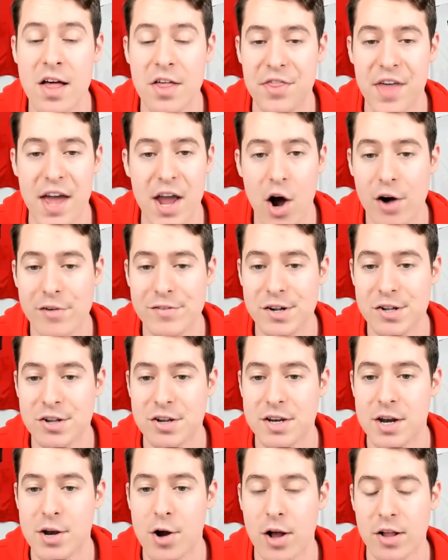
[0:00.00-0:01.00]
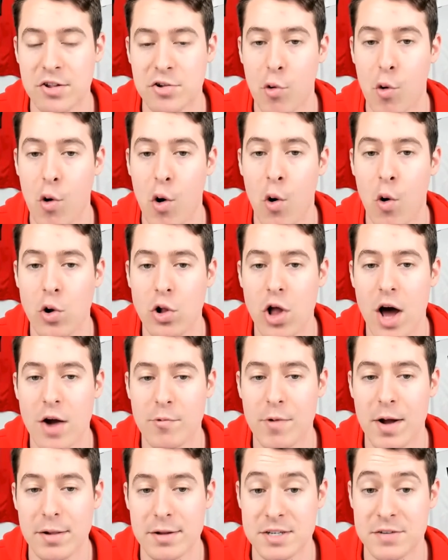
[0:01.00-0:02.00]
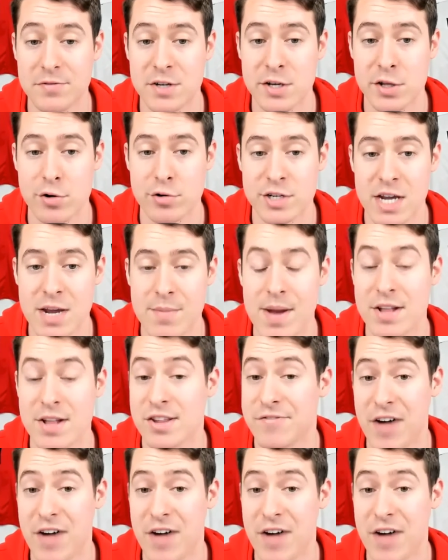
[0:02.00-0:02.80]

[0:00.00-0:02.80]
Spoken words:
They obviously did not score a whole lot relative to their teammates.